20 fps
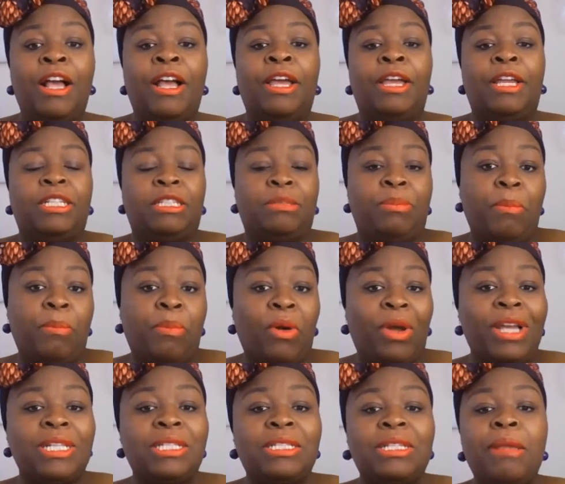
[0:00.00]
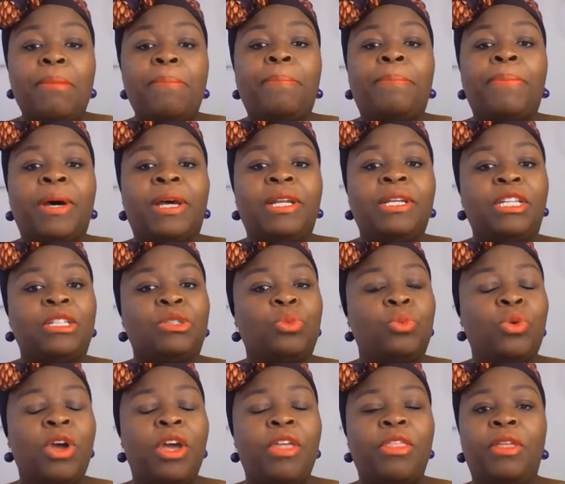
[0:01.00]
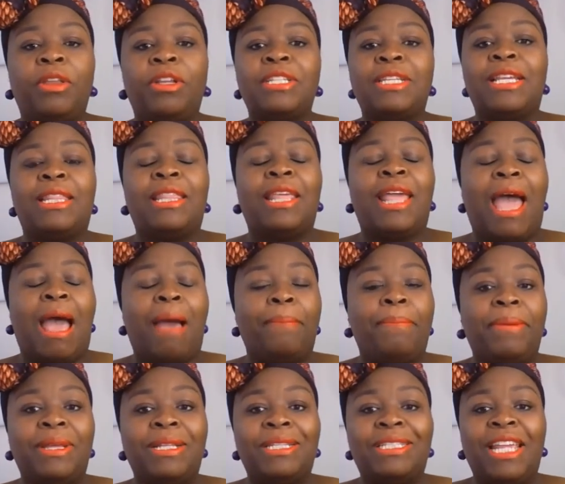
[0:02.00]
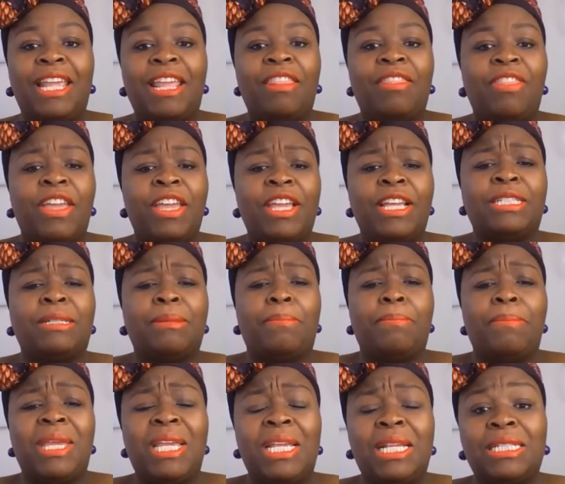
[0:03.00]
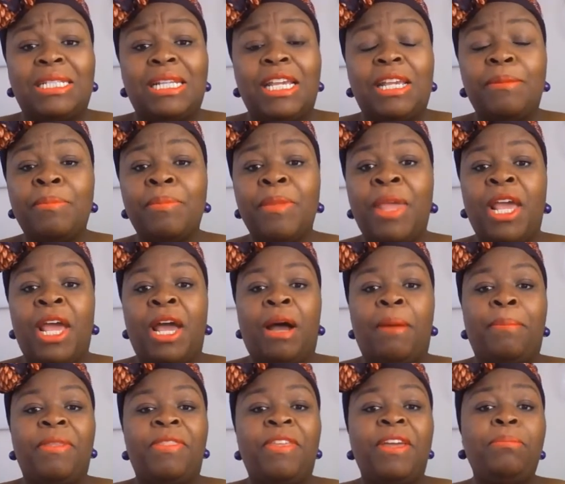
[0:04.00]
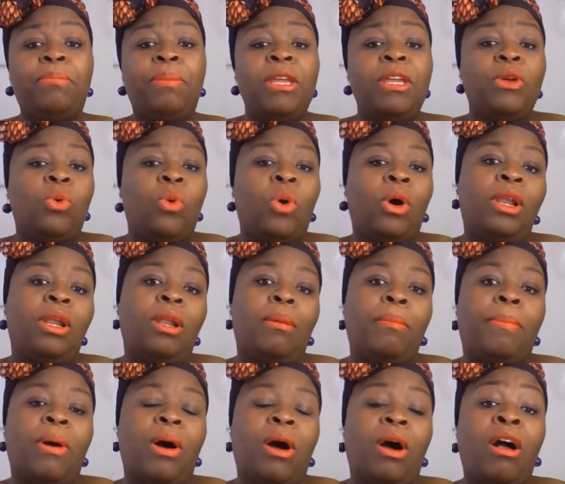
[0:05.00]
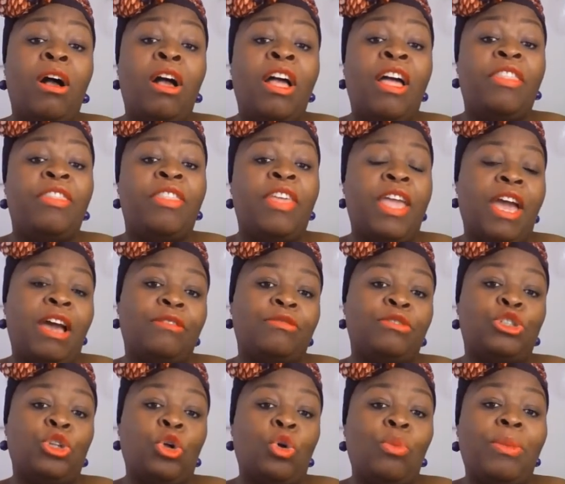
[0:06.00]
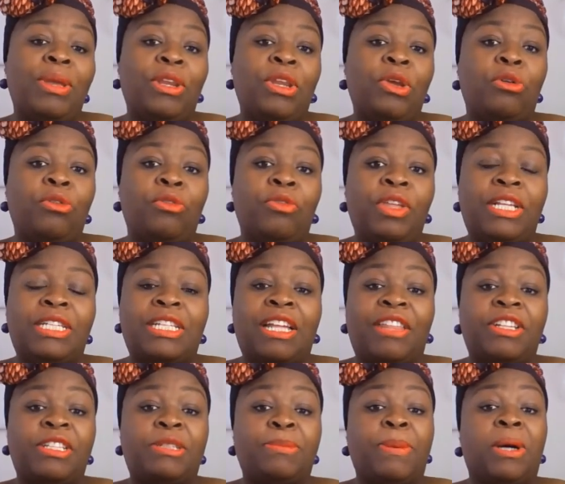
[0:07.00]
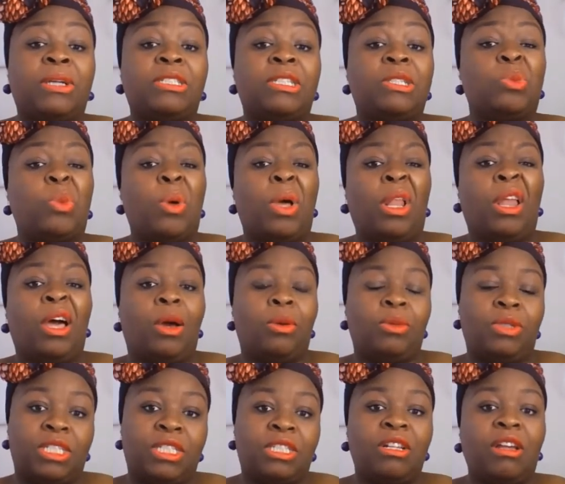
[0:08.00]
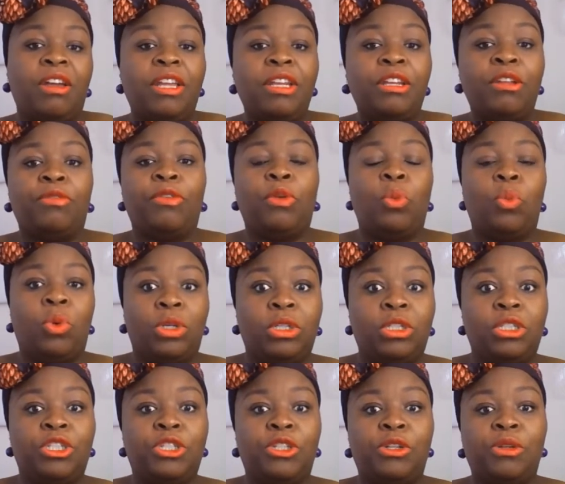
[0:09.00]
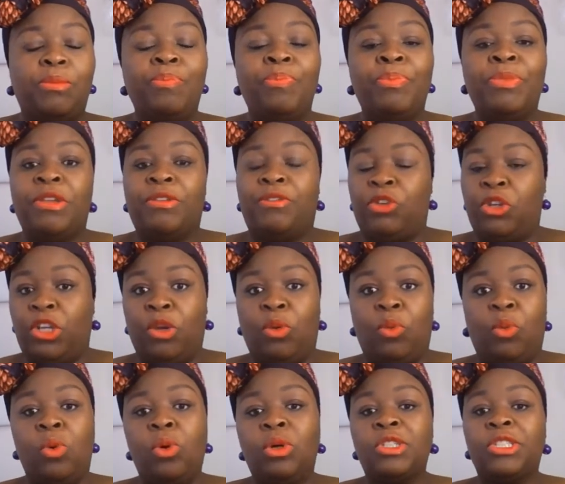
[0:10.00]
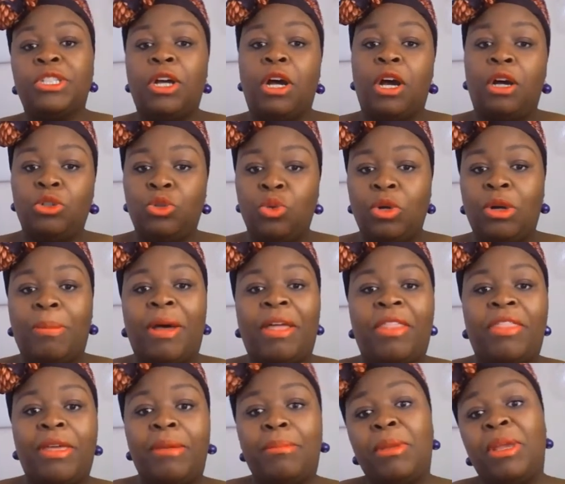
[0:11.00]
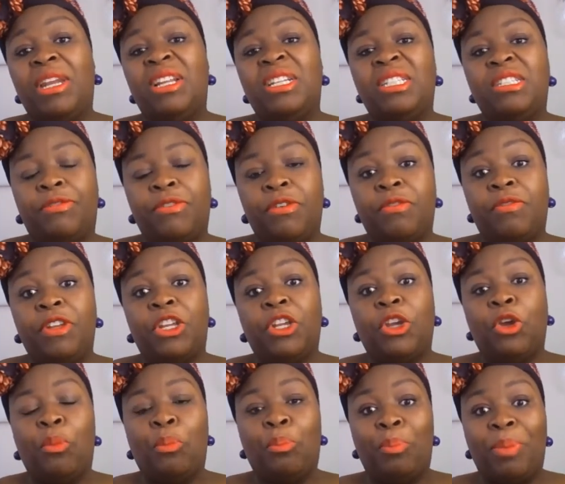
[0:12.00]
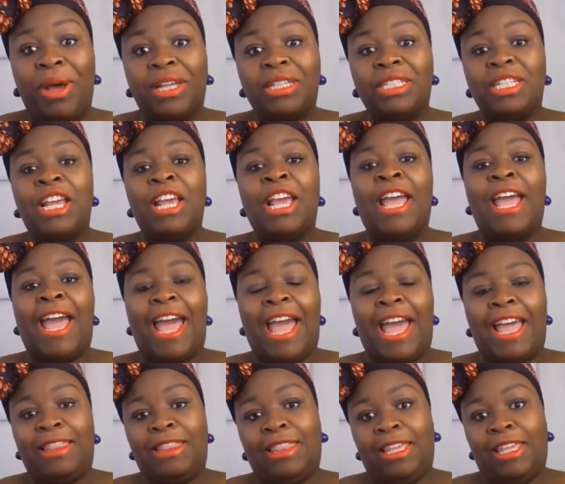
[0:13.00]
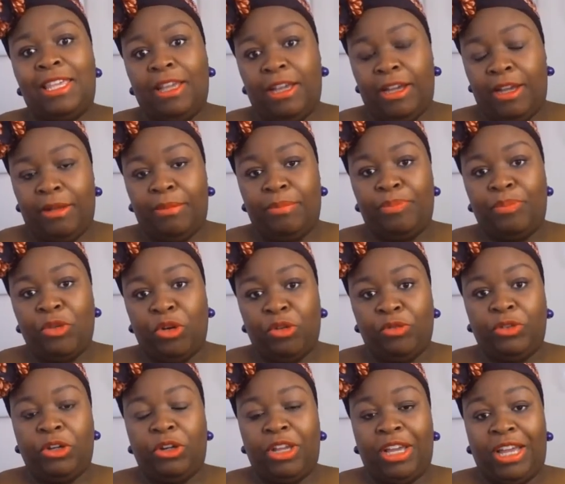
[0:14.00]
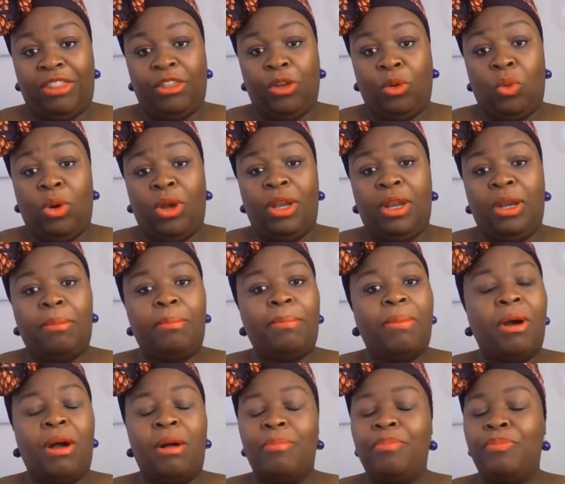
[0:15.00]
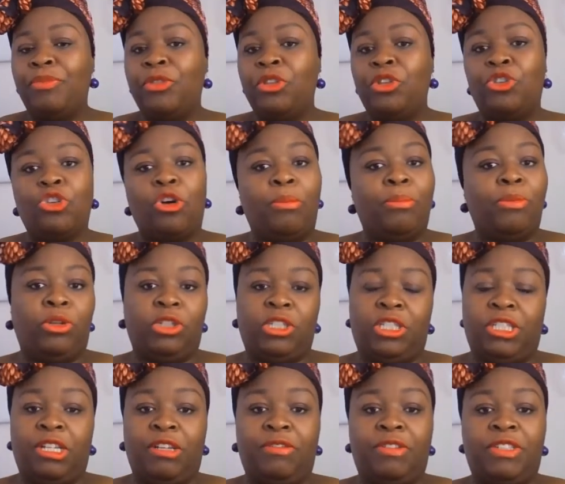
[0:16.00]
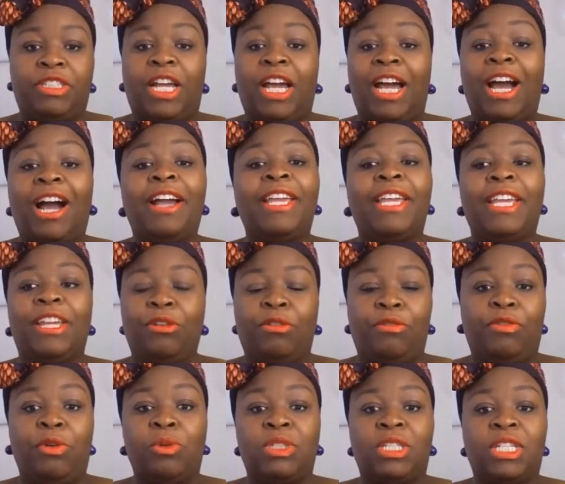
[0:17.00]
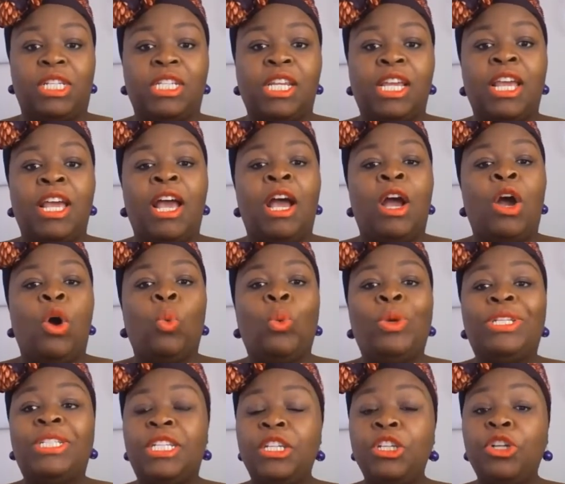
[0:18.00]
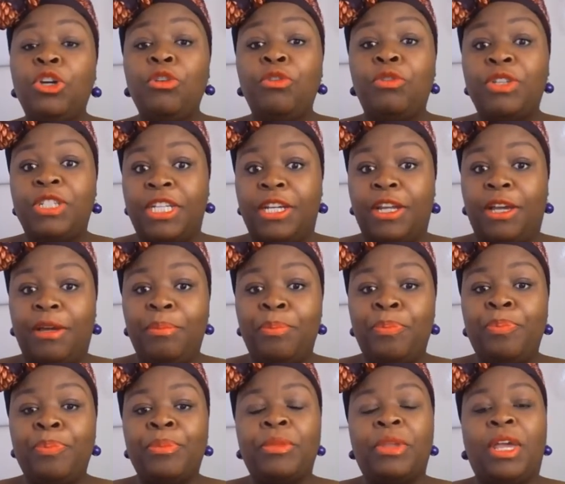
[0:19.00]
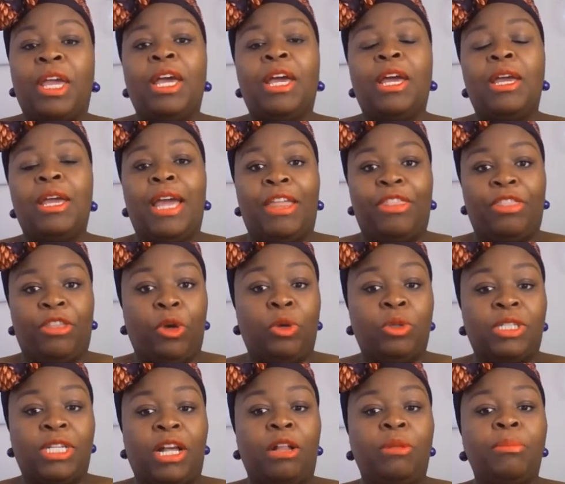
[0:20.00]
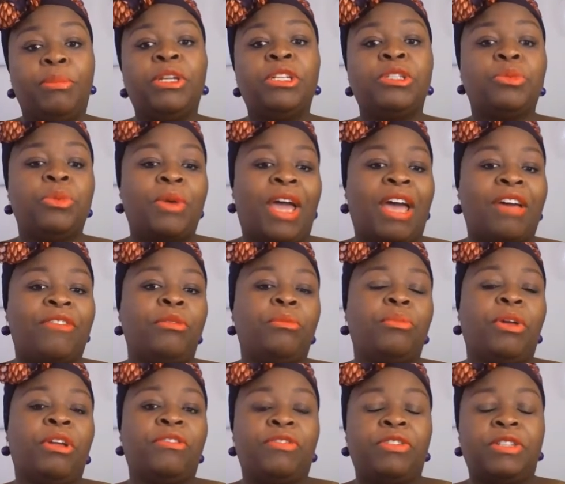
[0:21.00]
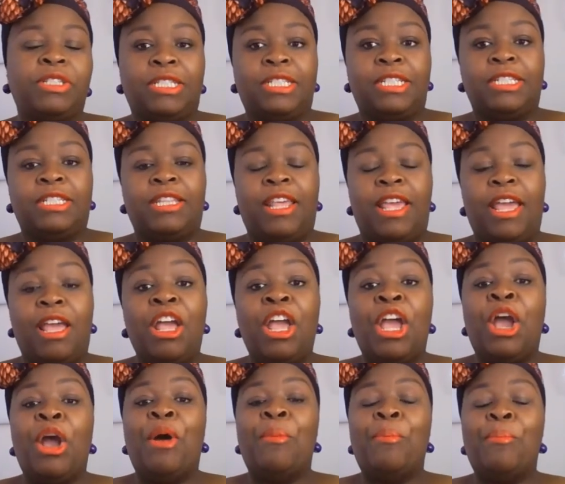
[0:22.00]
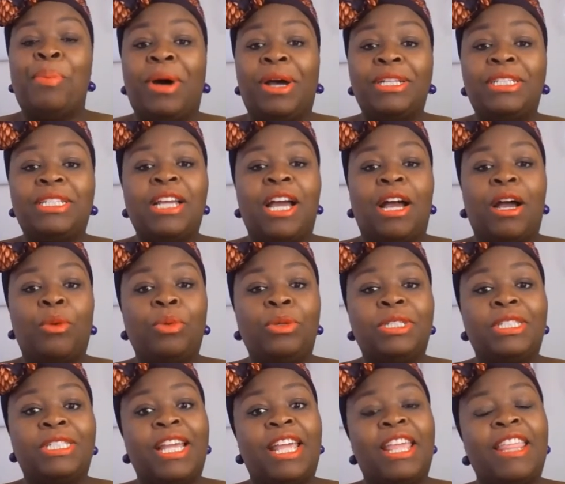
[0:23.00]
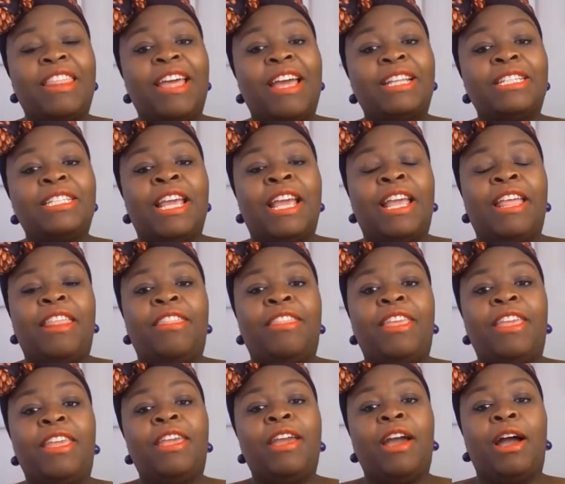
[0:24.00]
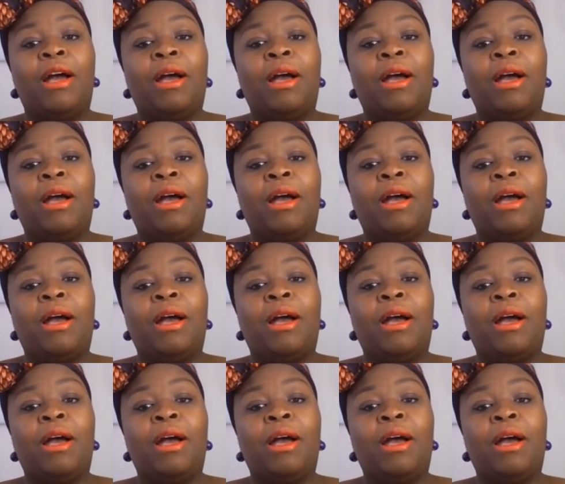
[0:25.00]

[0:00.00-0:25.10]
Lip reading: It's a bit pricey, but it's worth it. The ambience in there is amazing. But then being Kuala Lumpur, they have so many of these other spas as well outside if you want to, if you're taking a walk. So I'll talk about them in a different video. But at the Kuala Lumpur top-notch service, I cannot fault it. We didn't go for dinner at the hotel because we were having breakfasts there, but I will say that we